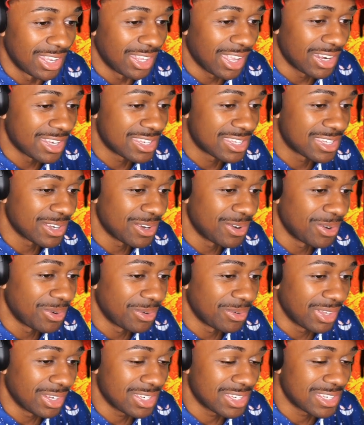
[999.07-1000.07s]
That's
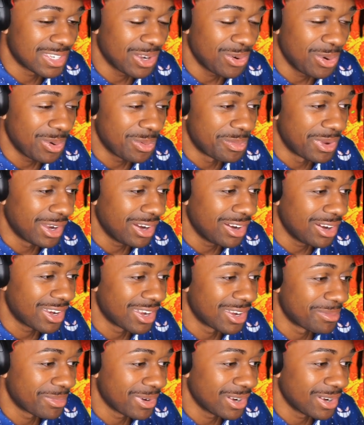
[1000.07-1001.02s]
so, that's so American, bro.